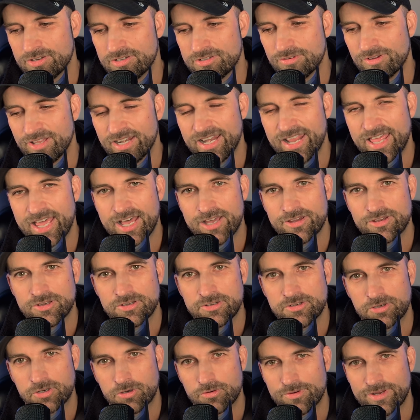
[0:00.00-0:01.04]
to allow you
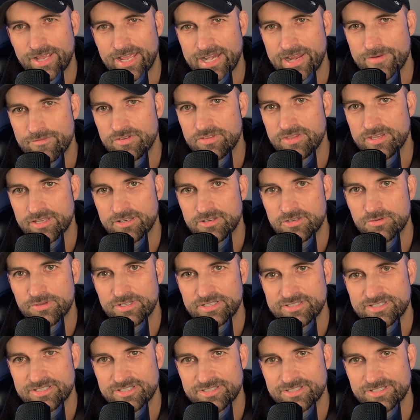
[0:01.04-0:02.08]
to create everything into
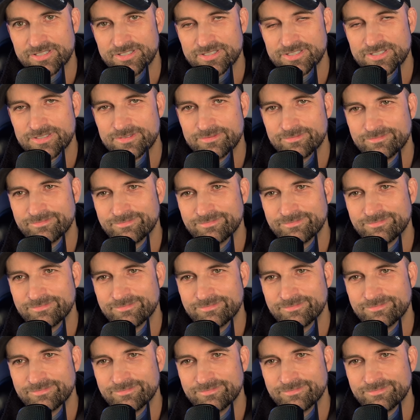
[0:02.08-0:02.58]
existence.